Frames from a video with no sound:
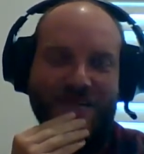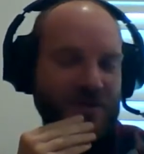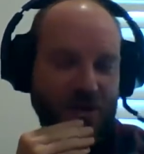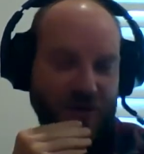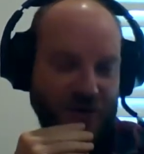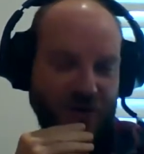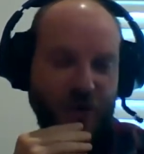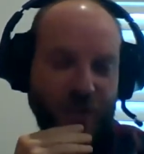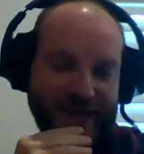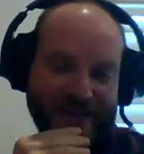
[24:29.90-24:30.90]
not
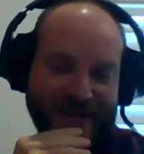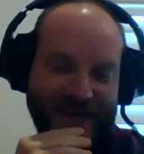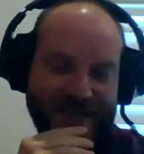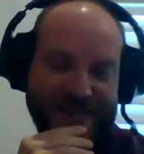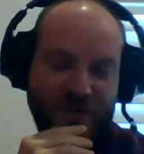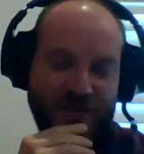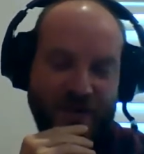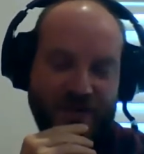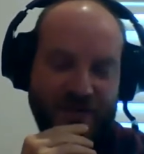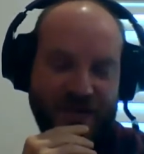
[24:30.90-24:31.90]
always. They have to deal with
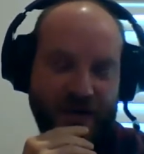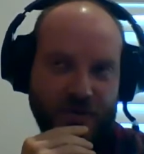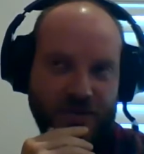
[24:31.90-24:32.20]
everything else,